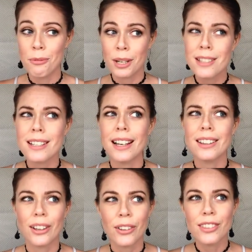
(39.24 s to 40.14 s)
And once I
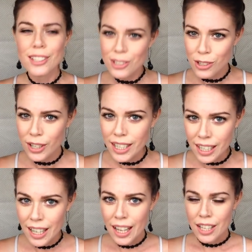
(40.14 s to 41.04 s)
learned this
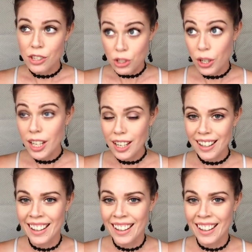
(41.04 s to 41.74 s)
trick, trick.